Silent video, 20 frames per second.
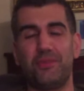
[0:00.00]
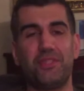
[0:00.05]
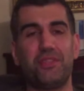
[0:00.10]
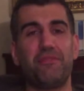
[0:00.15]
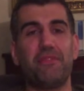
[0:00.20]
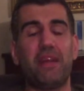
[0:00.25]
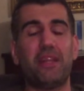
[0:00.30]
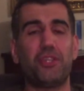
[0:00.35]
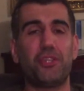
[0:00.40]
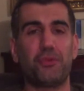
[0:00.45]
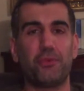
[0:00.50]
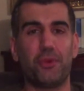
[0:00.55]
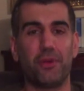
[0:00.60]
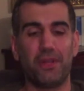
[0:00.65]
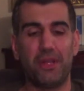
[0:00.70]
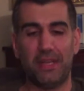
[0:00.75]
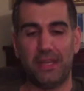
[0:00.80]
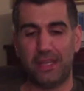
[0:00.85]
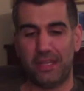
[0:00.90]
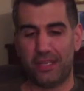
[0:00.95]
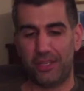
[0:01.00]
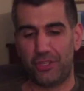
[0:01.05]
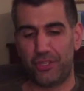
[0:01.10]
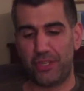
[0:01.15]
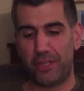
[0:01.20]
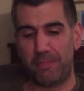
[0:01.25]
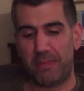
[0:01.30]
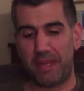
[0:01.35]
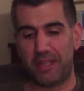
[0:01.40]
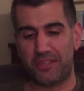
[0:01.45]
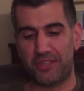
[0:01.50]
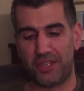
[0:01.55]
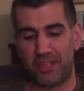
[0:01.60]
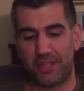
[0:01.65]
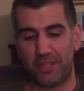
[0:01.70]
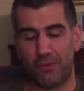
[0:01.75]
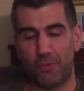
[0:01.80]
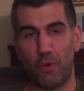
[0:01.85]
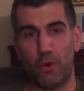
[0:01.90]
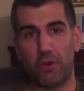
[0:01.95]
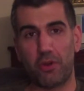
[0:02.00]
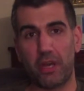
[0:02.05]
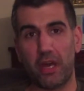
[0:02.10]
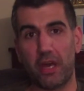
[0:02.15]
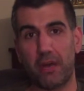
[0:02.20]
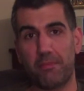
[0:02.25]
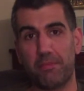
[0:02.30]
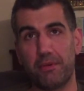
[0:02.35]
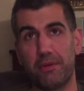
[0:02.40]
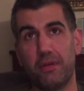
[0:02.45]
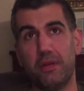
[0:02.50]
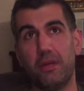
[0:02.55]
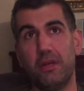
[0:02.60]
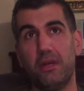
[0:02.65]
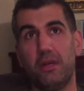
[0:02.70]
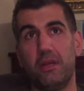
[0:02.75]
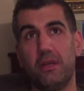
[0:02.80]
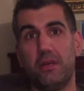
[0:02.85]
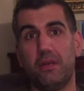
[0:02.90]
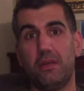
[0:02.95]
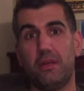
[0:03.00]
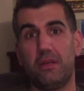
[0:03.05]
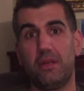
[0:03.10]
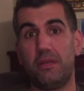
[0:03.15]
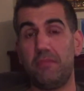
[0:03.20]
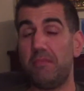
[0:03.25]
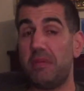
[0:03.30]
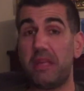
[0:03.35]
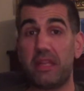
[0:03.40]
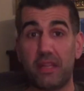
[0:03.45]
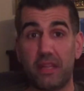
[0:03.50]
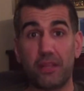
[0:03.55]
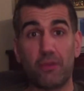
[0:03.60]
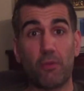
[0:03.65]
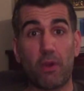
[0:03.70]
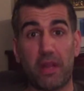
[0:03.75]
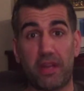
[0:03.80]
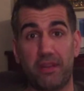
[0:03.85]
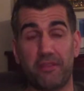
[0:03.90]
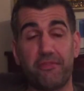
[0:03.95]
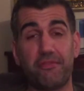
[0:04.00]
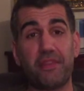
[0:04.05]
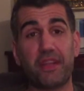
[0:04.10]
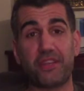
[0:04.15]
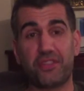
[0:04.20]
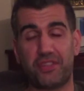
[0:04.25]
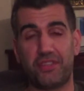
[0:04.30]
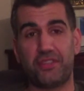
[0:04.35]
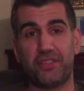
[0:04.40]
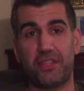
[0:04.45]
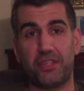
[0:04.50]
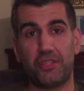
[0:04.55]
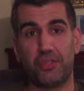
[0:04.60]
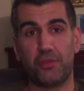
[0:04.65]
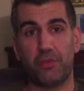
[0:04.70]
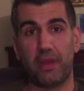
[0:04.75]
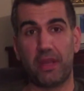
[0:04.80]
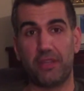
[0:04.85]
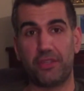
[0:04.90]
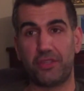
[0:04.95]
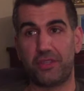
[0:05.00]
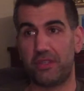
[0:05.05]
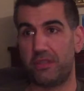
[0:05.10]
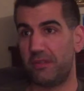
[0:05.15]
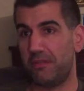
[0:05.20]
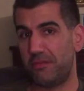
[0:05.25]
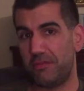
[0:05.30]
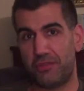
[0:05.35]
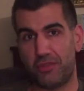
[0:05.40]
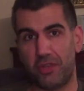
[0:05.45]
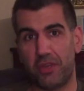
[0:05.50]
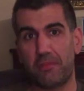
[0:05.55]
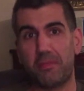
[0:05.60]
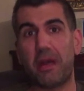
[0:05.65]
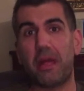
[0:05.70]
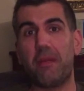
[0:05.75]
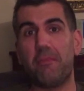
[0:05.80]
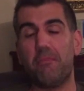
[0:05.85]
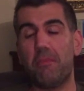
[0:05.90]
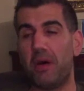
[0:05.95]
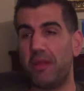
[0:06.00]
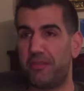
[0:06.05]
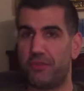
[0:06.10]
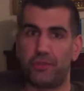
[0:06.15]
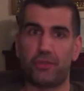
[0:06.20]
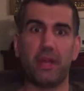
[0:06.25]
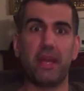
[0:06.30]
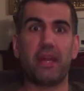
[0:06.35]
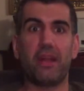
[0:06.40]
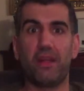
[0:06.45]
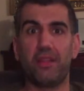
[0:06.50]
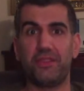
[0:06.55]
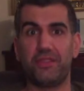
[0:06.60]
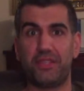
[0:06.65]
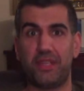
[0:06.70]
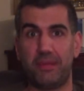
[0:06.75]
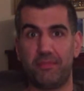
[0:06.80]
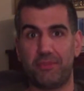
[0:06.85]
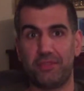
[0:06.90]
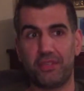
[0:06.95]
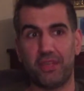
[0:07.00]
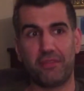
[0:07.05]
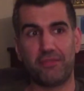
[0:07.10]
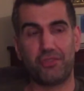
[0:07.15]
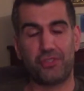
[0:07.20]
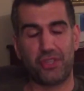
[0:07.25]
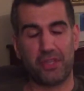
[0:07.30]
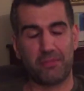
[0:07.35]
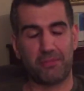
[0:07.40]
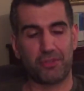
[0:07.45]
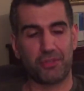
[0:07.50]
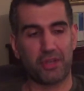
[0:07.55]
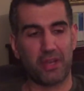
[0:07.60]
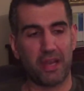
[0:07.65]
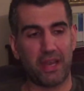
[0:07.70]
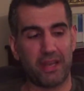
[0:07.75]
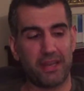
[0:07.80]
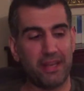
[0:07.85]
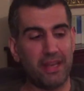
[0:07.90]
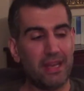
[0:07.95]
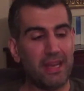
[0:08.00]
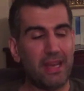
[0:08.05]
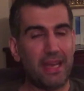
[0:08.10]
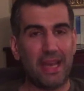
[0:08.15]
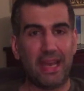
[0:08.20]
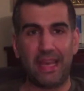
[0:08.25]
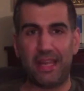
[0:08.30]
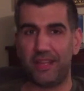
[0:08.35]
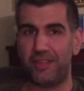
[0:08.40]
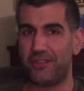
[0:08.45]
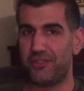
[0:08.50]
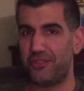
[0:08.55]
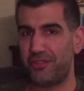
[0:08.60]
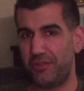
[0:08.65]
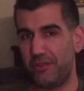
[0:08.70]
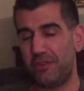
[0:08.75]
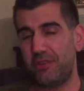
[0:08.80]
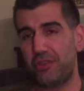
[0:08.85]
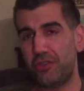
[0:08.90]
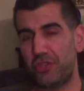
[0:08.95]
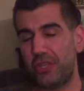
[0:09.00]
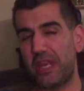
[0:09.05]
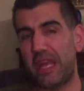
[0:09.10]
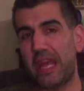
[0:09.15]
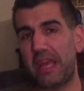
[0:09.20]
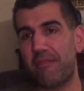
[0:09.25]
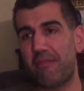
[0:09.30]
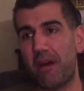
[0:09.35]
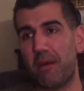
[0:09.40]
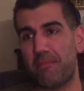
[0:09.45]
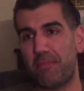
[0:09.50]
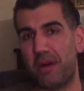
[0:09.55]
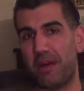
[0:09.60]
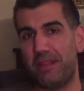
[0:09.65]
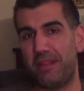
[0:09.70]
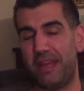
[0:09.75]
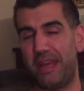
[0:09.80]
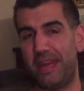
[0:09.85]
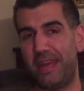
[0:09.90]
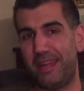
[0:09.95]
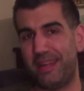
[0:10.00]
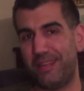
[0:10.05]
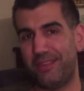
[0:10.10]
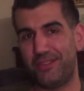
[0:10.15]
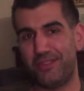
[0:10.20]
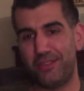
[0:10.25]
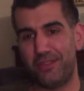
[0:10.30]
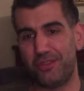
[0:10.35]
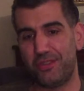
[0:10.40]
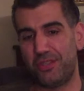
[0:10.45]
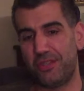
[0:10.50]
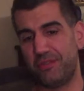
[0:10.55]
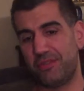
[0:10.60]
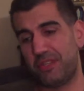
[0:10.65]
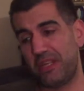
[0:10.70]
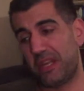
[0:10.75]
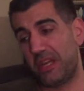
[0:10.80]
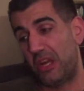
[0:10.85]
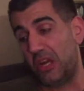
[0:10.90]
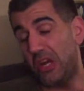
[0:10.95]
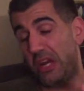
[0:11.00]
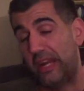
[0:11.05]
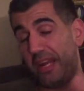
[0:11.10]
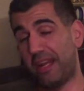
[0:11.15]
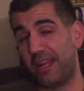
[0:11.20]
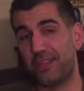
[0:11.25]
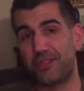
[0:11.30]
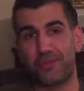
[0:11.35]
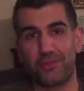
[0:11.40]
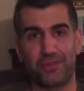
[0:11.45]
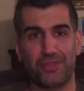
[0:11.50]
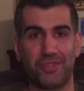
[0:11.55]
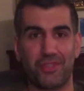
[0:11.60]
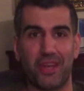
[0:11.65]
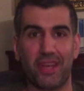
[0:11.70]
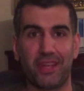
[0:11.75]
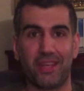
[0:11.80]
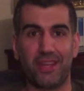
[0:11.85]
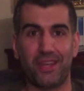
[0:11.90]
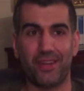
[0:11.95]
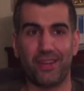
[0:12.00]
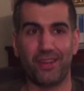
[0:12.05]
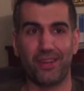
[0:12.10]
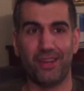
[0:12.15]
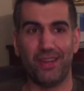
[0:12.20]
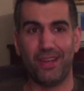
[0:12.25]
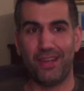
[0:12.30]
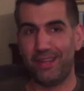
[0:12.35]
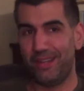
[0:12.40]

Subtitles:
eventual. She basically woke up, immediately wanted to fix the situation, took about a month trying all the same stuff Jim tried. And as soon as she gave up on that, as soon as she was like, all right, I guess we're stuck here,